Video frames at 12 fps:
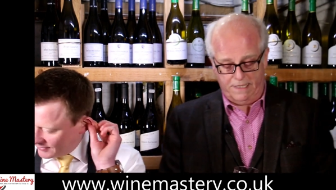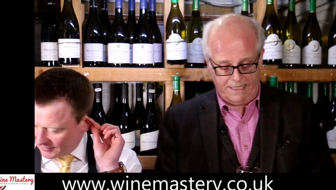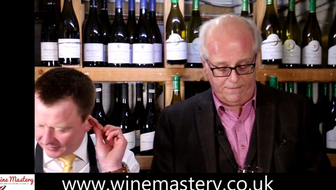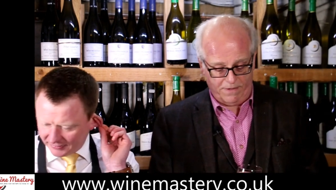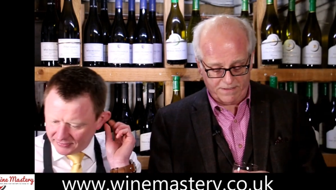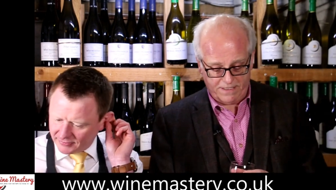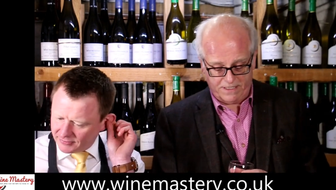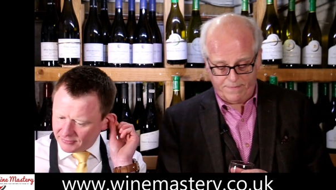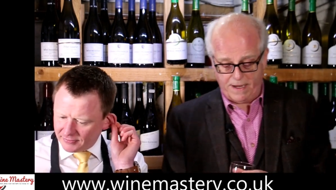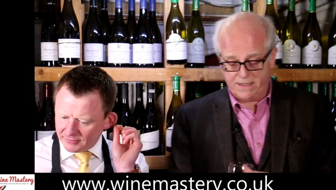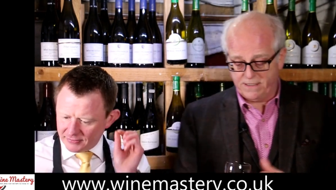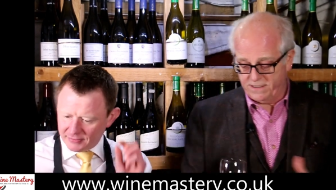Speaker 1: uh, Marks and
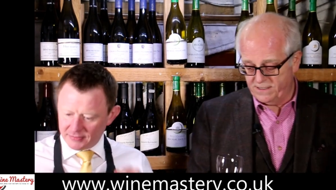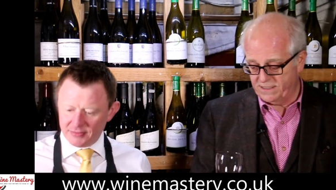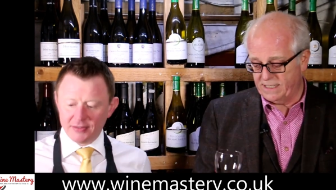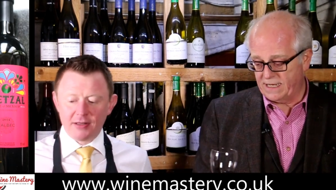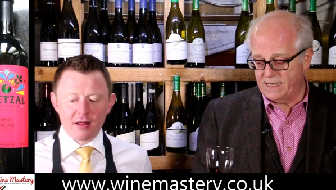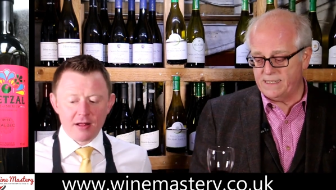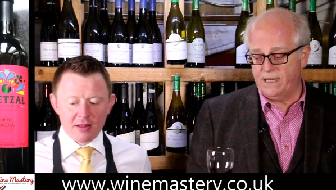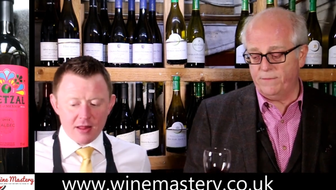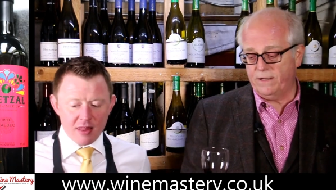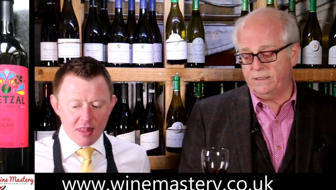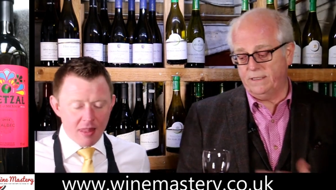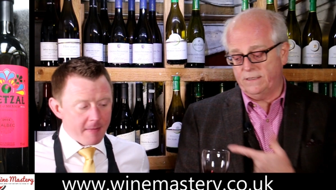Spencer's, just in case
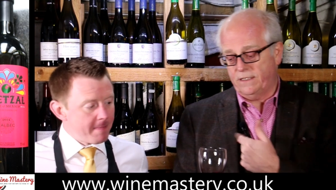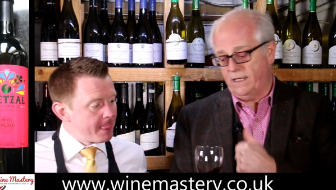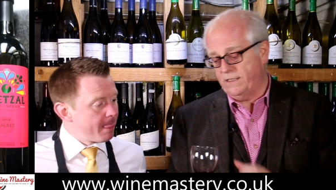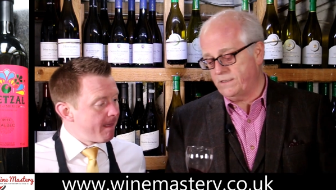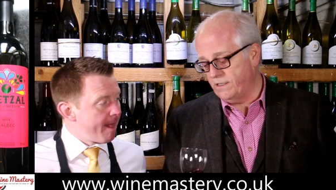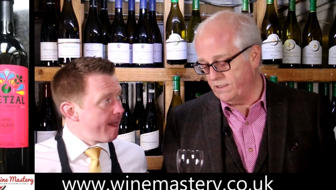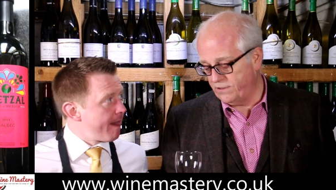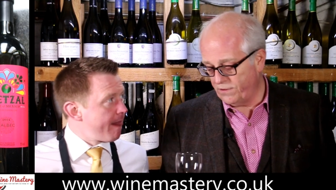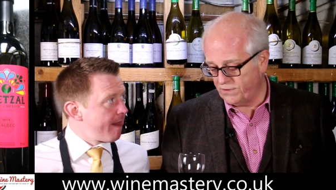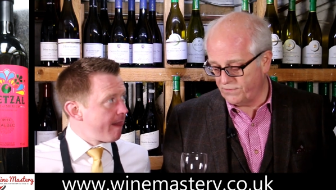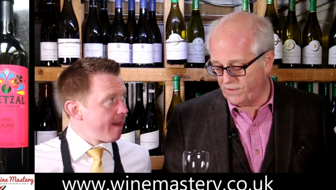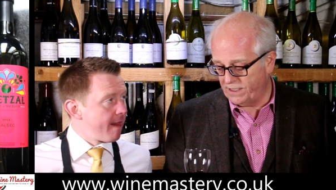anyone is it's to
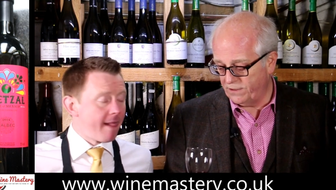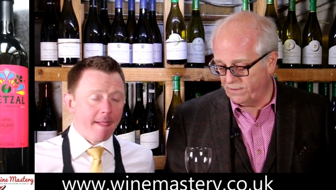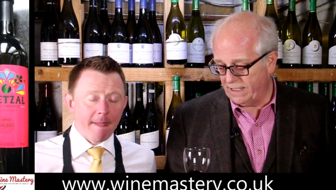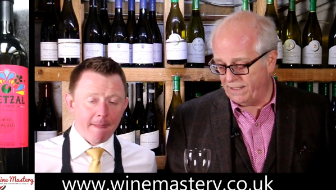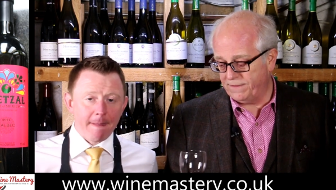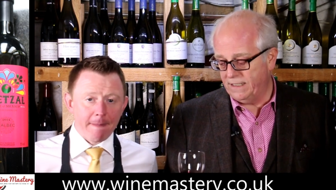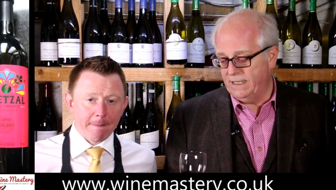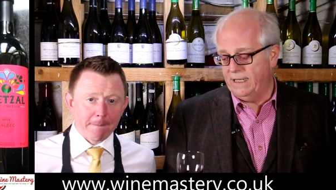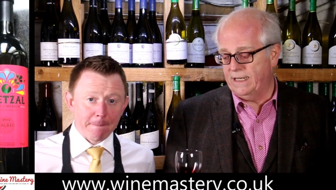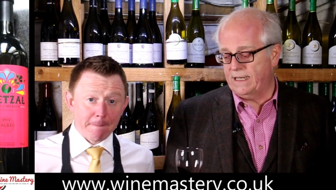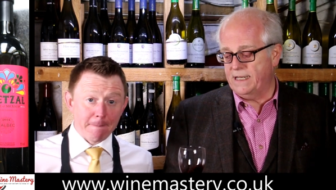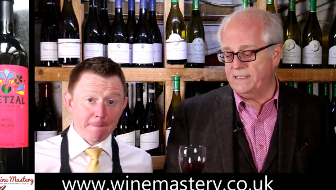John's right, your left, in
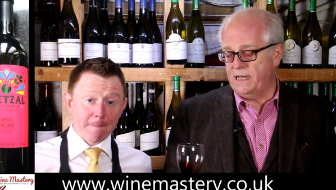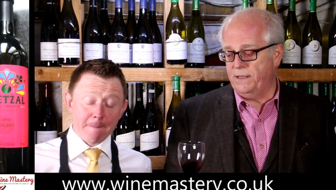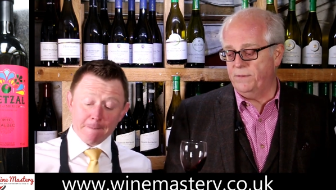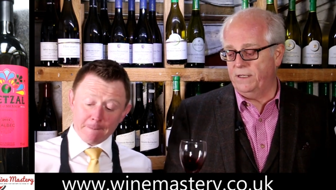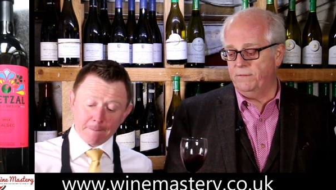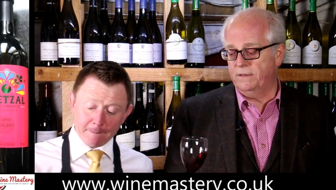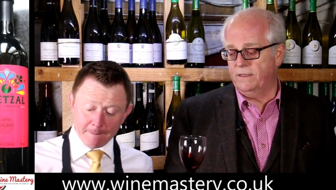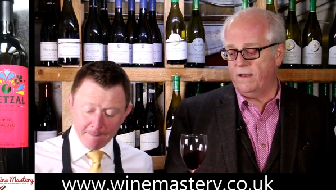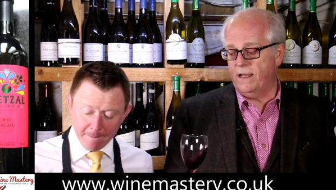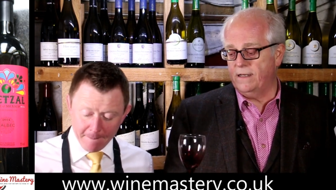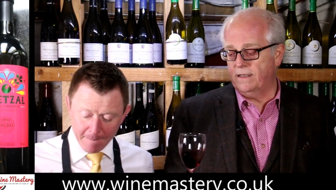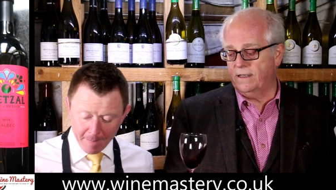mm-hmm. case anybody would
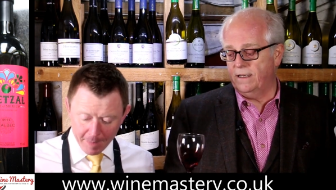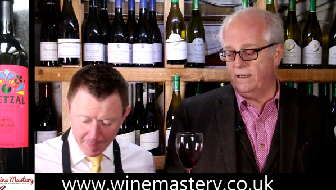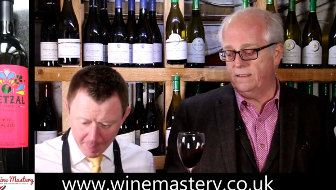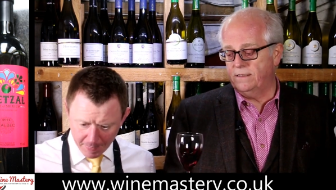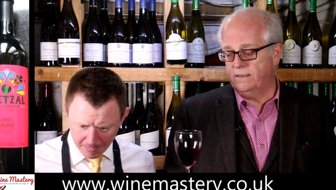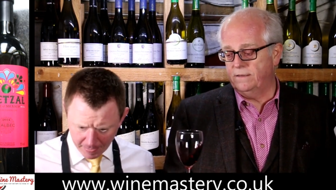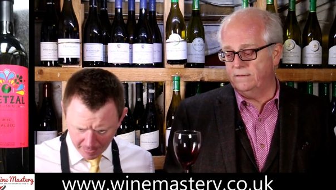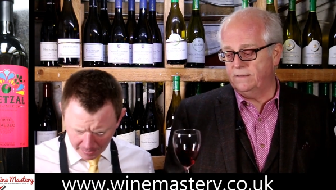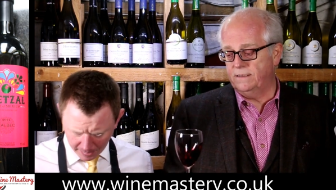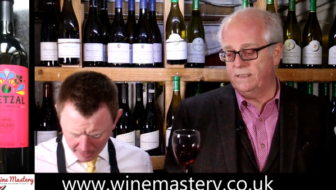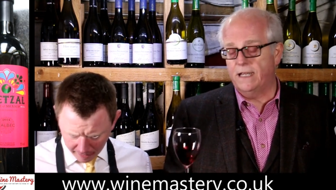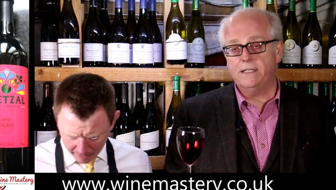like uh, to,
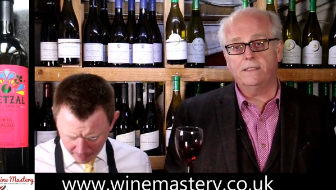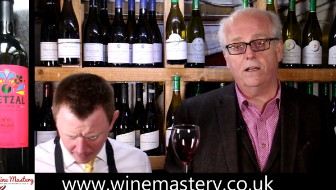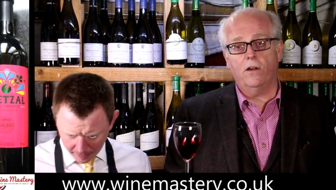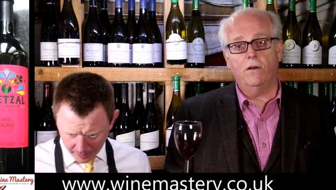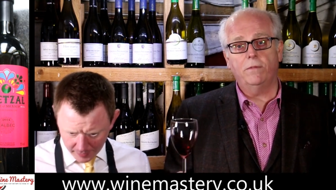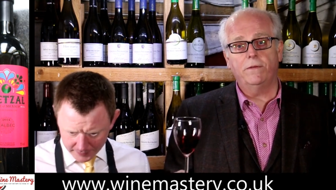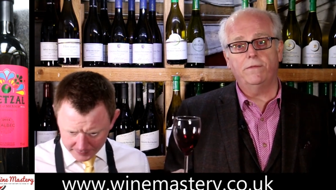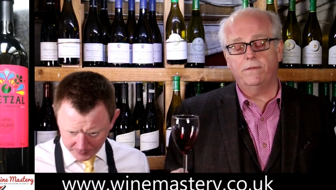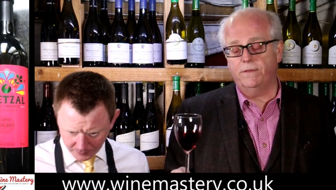to taste along with the